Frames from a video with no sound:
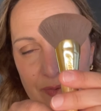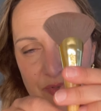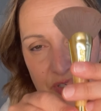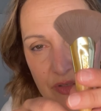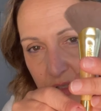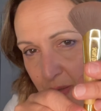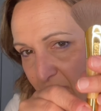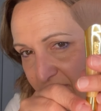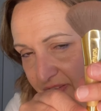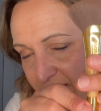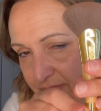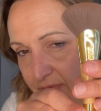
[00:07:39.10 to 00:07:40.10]
absolutely my
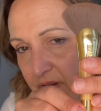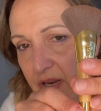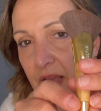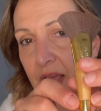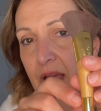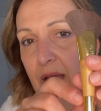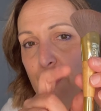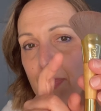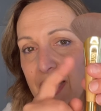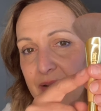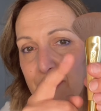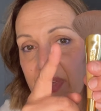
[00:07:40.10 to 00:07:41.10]
favorite,
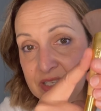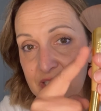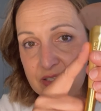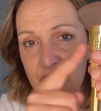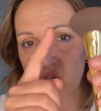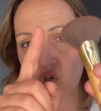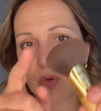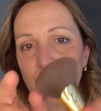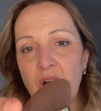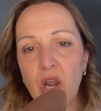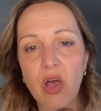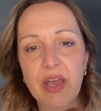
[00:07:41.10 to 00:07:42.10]
but it does the job.
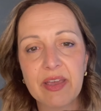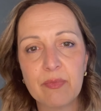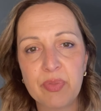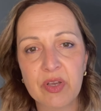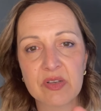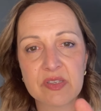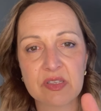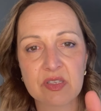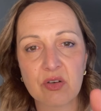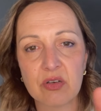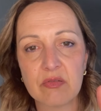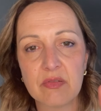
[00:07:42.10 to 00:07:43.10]
I like it because it's
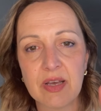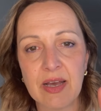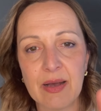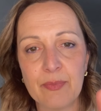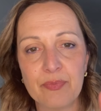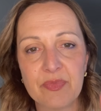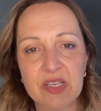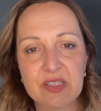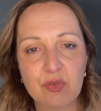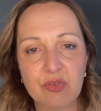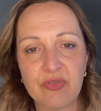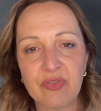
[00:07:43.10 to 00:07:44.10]
got, it's
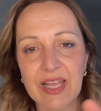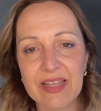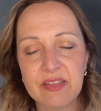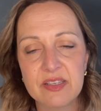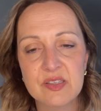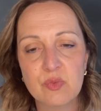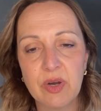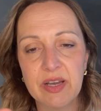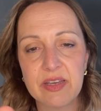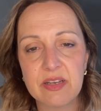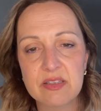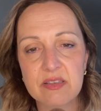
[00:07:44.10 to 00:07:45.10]
sort of flat this way,
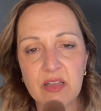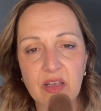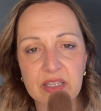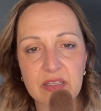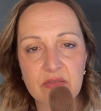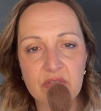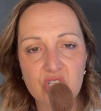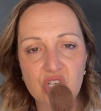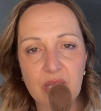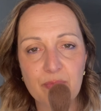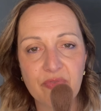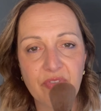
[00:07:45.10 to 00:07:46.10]
and I like the
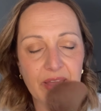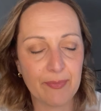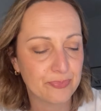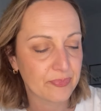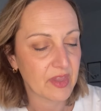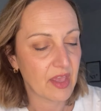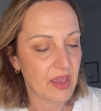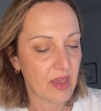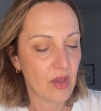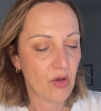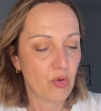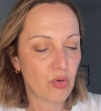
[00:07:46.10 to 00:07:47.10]
shape of that.
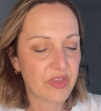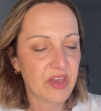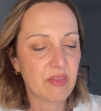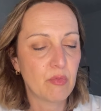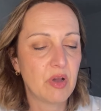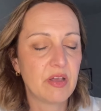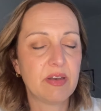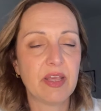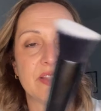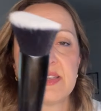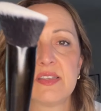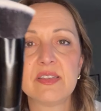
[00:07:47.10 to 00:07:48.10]
Or the other one,
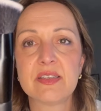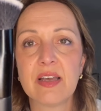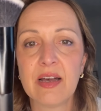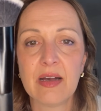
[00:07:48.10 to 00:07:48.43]
and this is